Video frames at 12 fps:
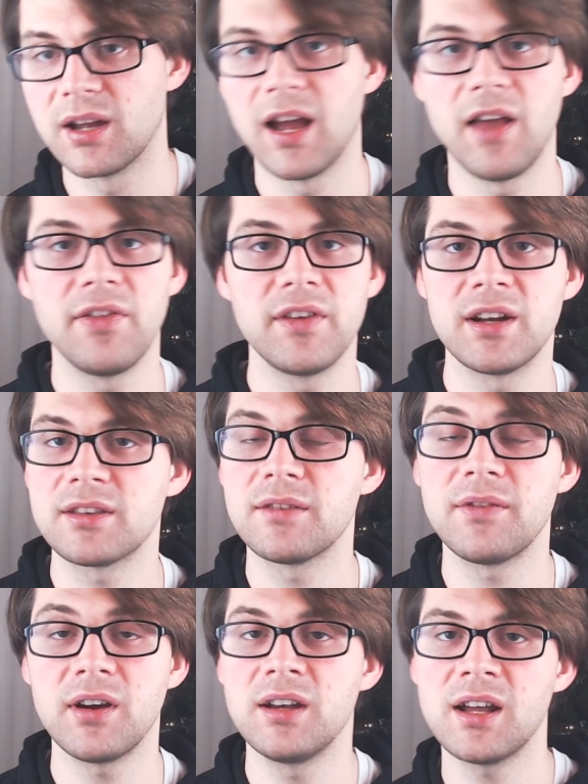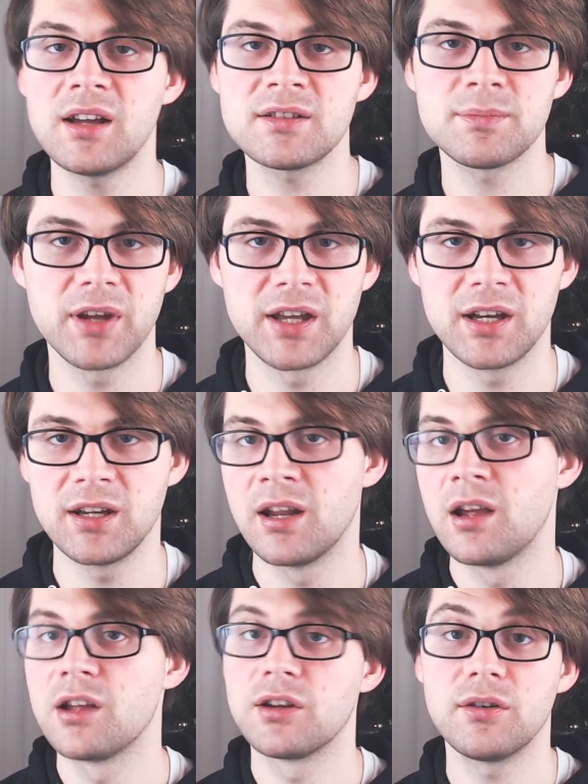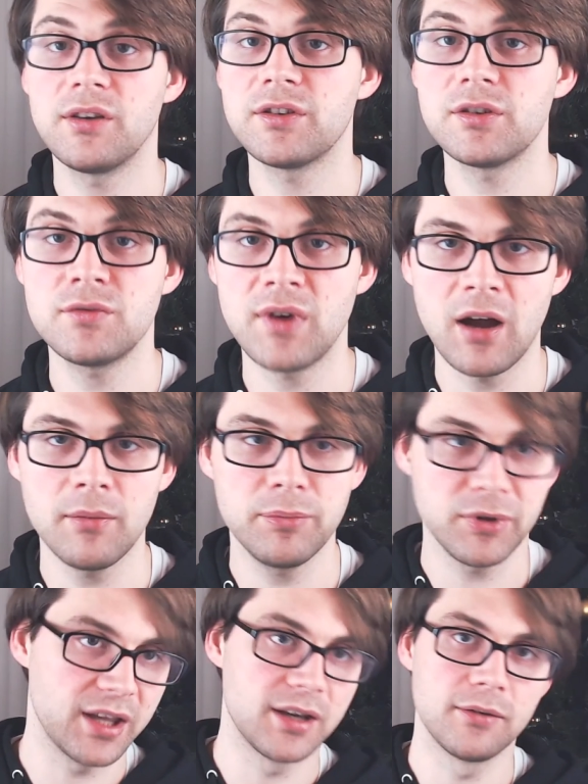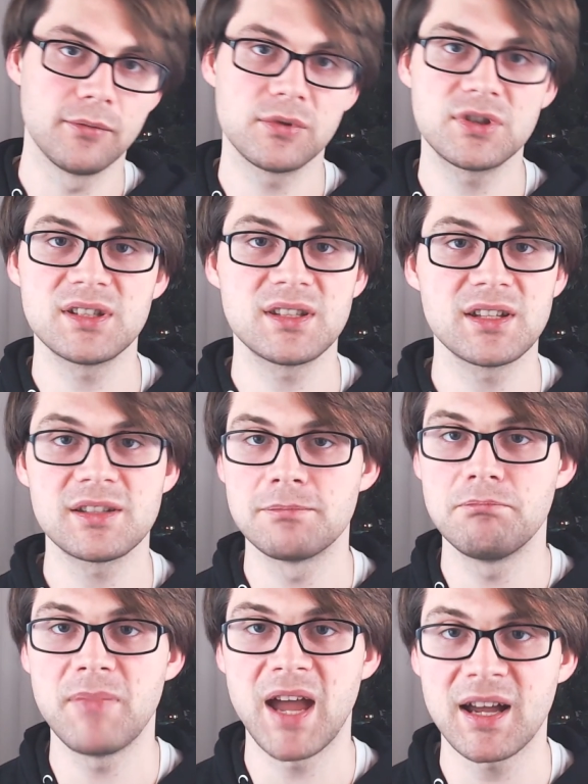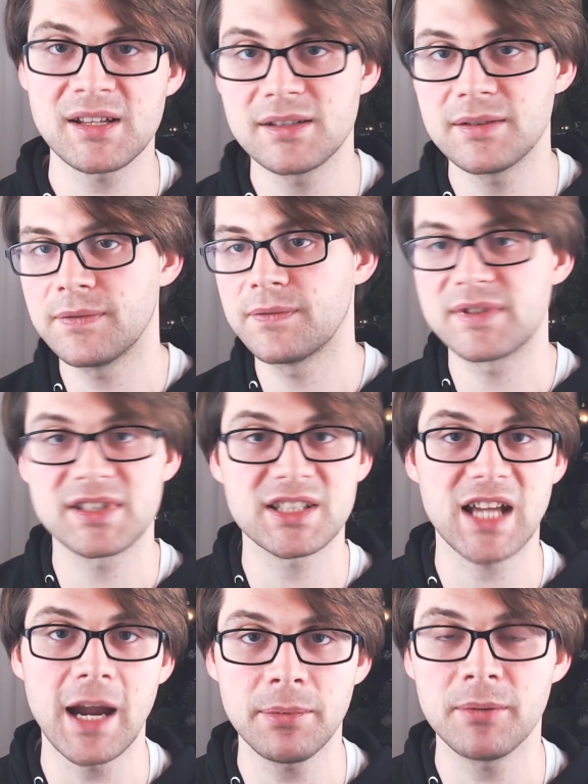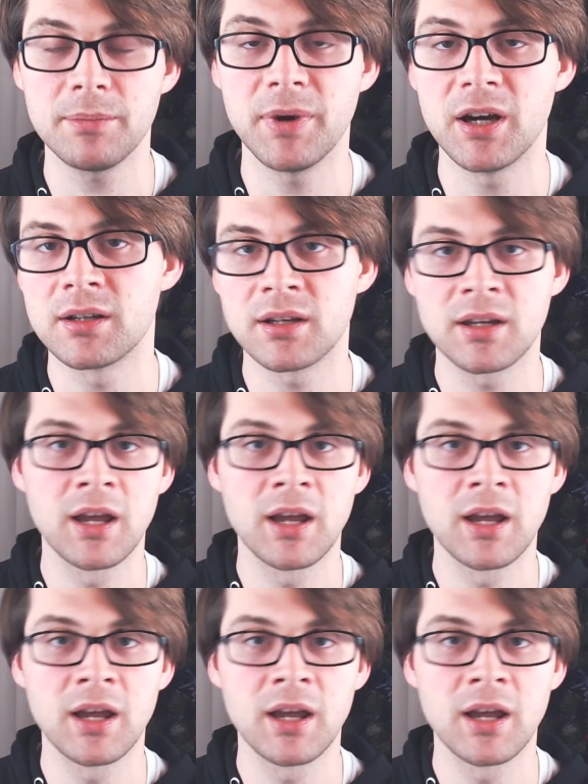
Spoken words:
And then at the very next planet, you're at the Drow planet, which is this massive cyberpunk